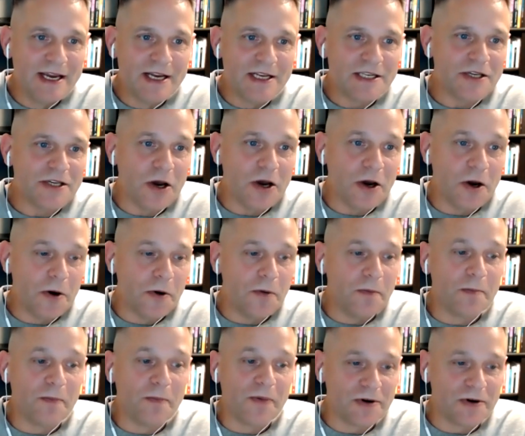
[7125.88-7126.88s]

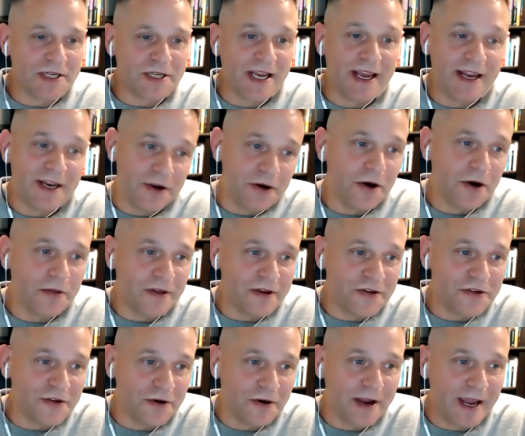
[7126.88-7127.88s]
So person, and you know
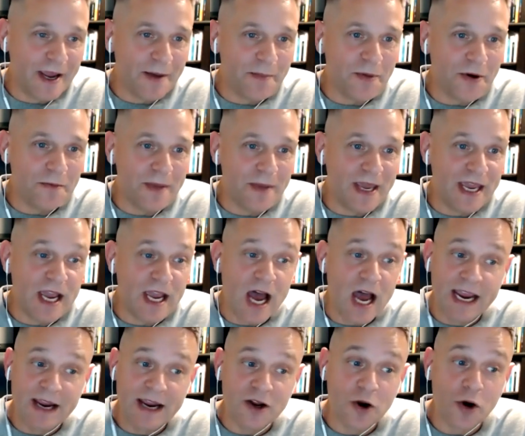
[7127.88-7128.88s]
this, Sergey, about me,
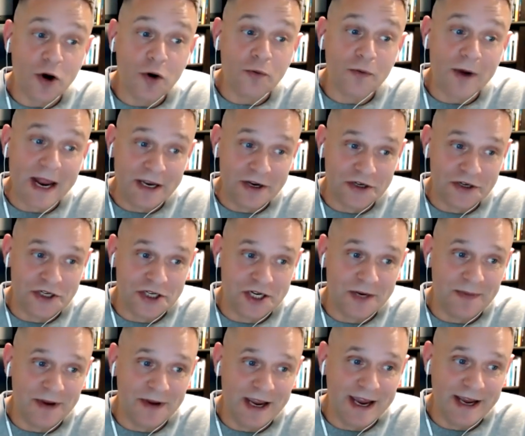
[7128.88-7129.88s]
I had a horrendous
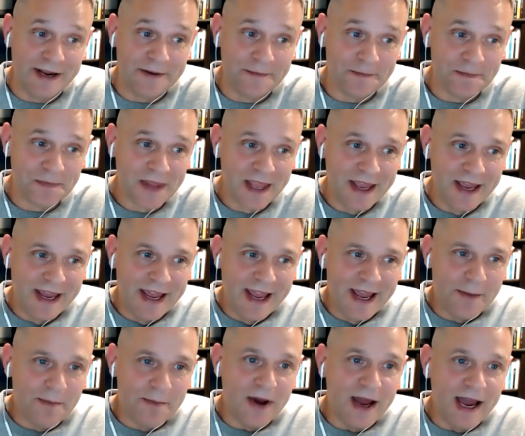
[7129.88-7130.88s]
GPA,
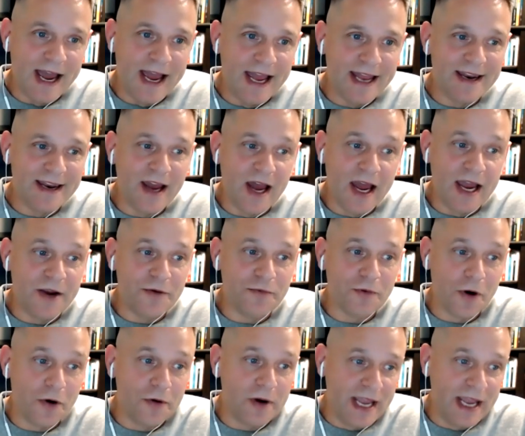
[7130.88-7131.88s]
but I
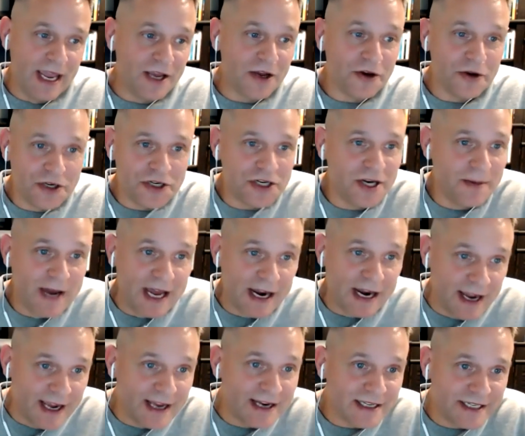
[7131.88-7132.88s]
wrote a good GMAT.
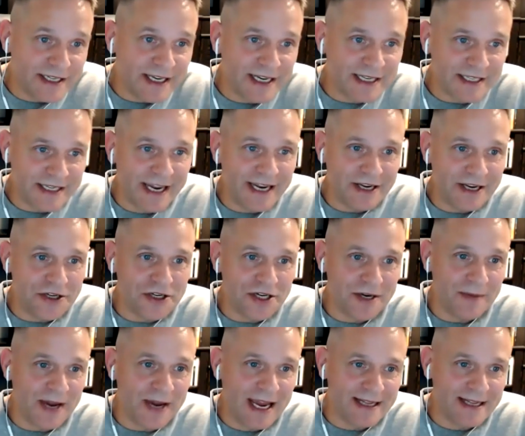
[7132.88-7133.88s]
I had a 680
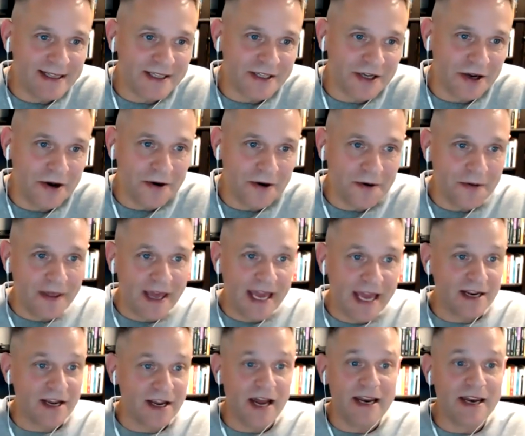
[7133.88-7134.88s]
GMAT. So
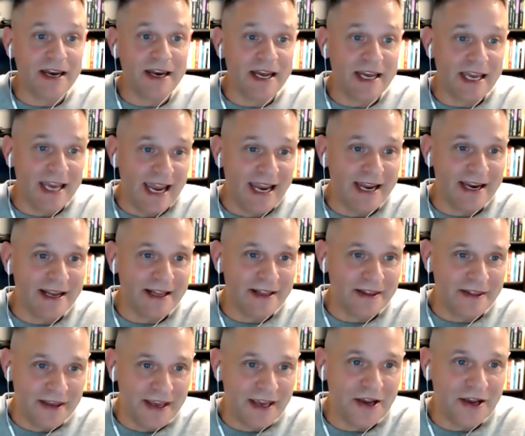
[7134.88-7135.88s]
that kind of negated
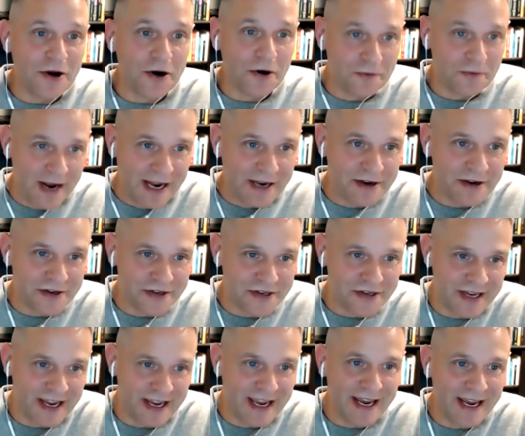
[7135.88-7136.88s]
the
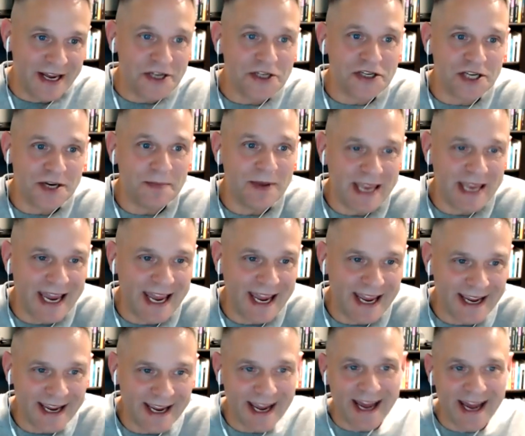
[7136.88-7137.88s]
horrendous uh,
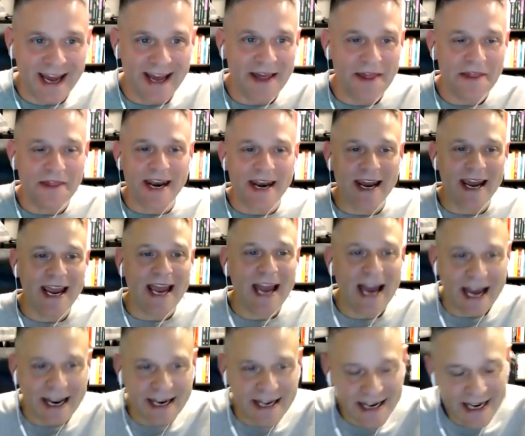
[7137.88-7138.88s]
GPA uh, that I
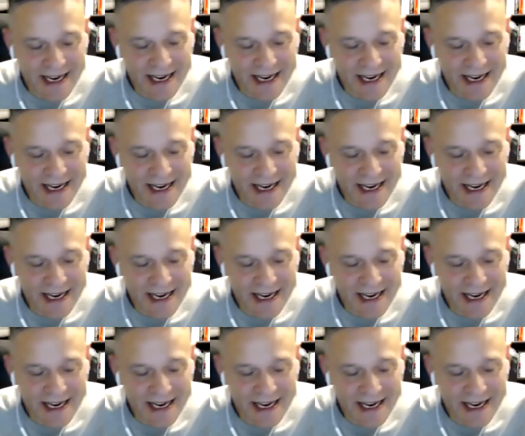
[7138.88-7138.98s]
had.